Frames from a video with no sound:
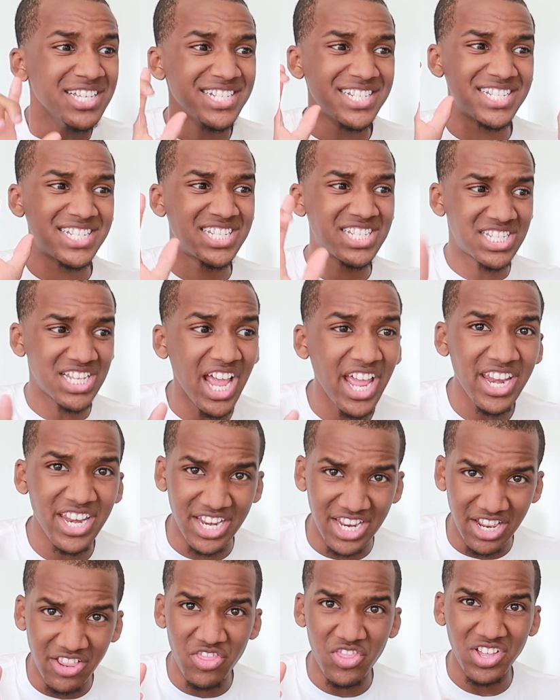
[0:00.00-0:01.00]

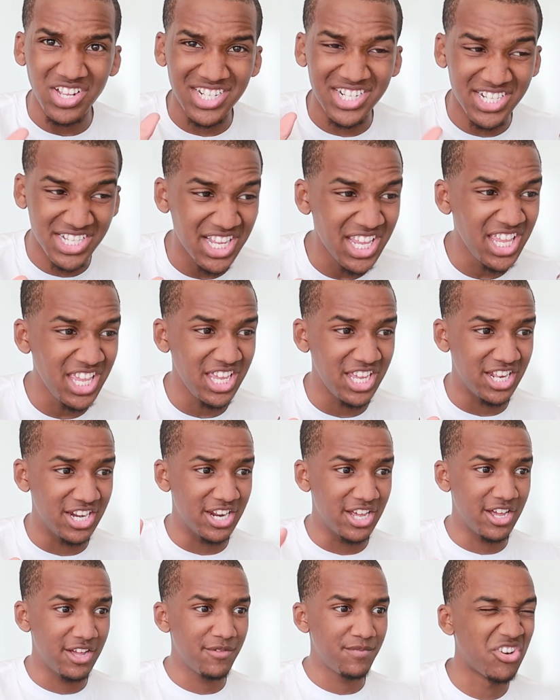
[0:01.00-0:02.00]
setting the
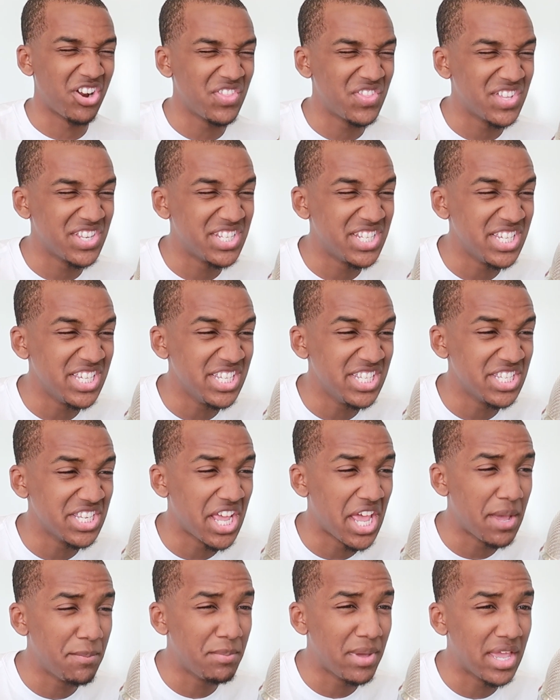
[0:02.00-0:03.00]
scene, parentheses,
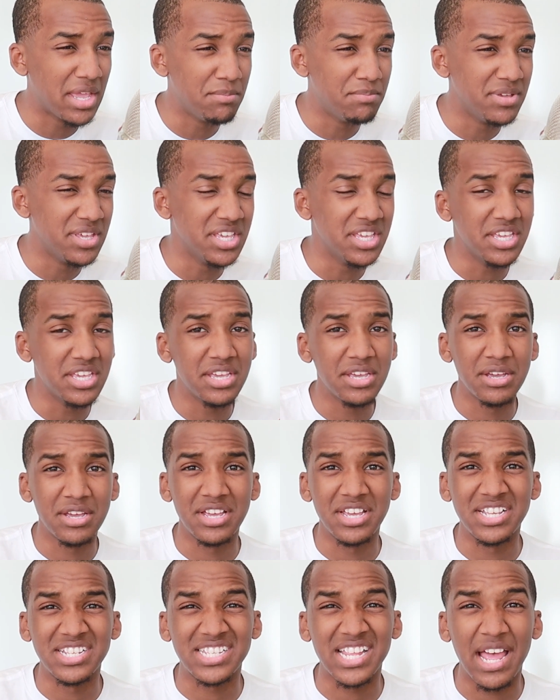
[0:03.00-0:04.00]
M A P.
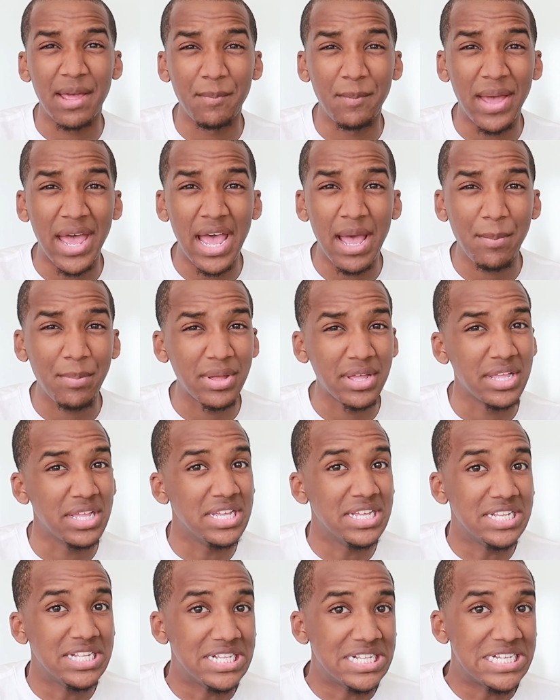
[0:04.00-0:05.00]
Is that map?
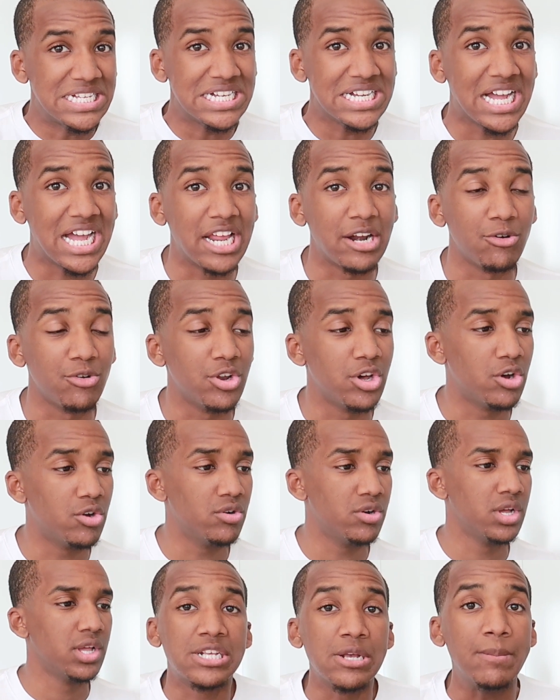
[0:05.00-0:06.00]
I don't
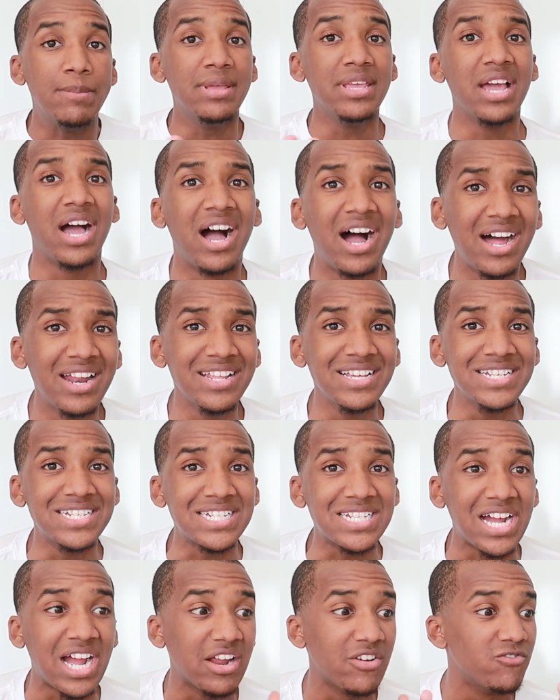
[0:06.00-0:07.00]
know. To be
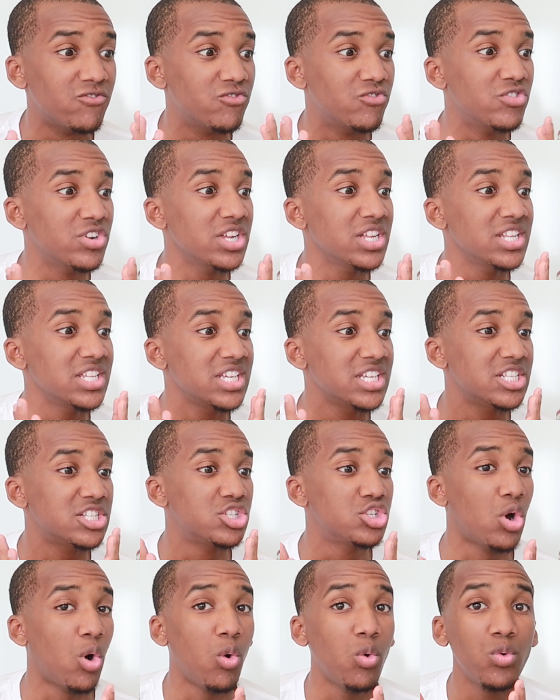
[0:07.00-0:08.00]
honest, I really
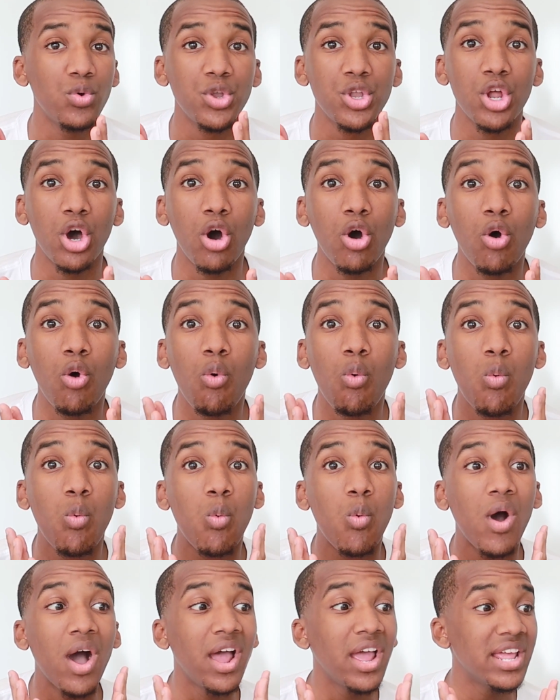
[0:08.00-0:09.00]
don't know
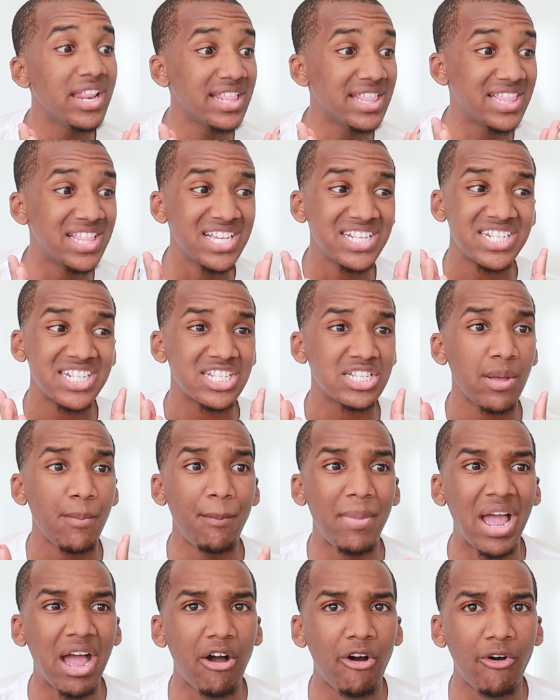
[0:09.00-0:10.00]
what this is
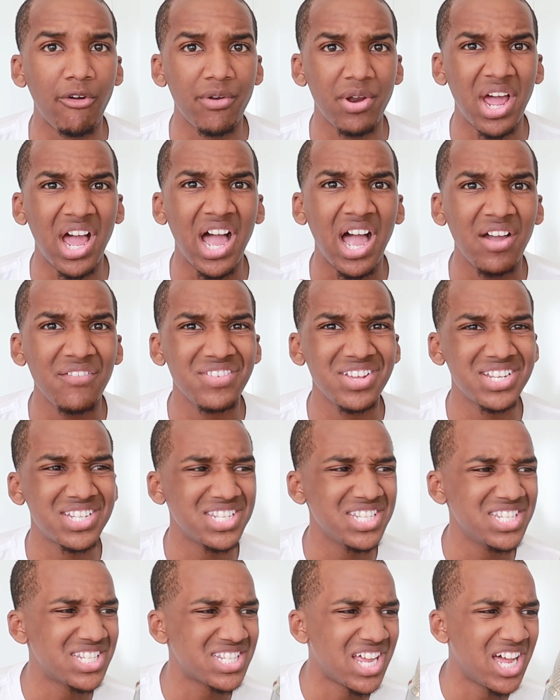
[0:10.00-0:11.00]
about.
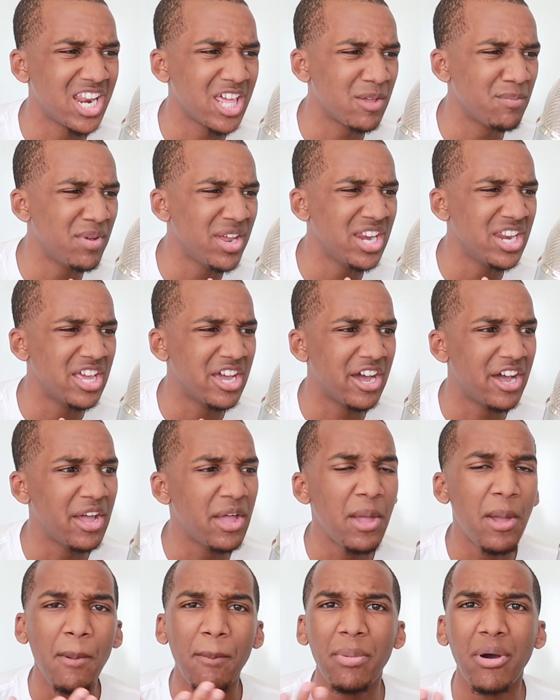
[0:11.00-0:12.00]
Obviously Sonic Mania,
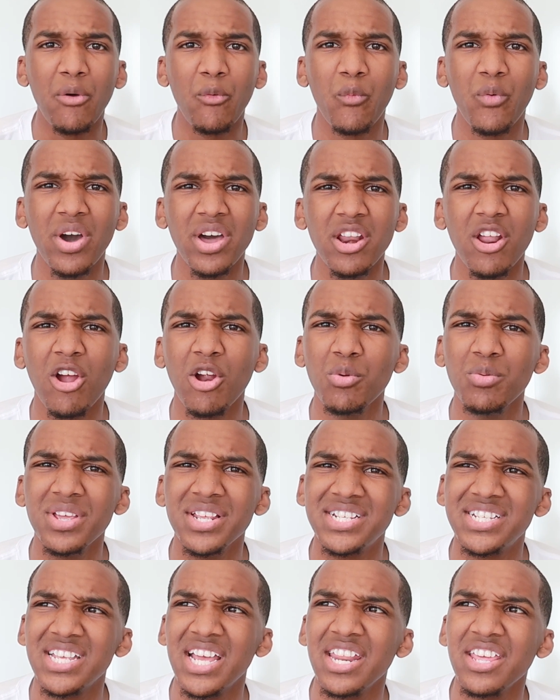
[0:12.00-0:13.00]
but what are we
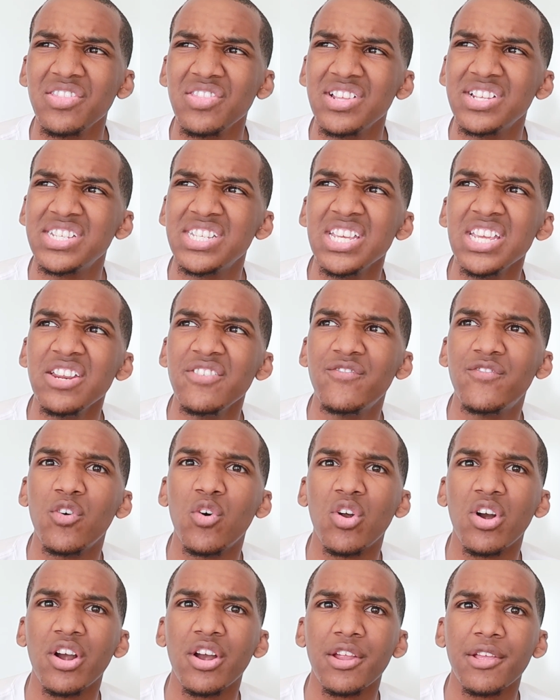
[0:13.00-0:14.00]
setting the scene
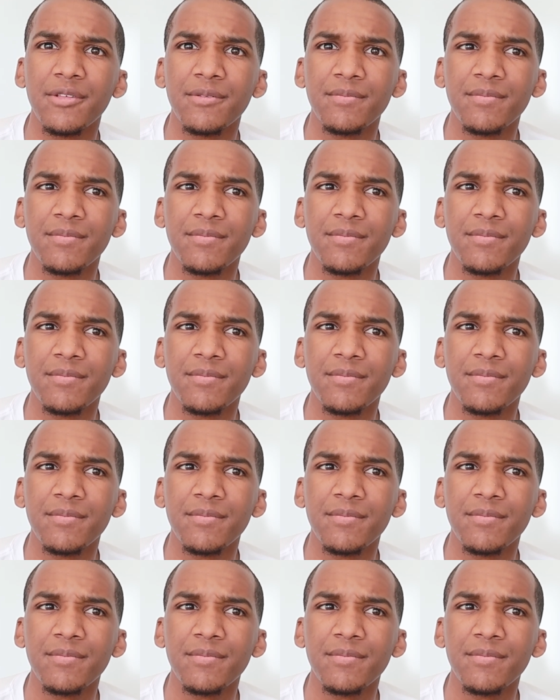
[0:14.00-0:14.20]
for?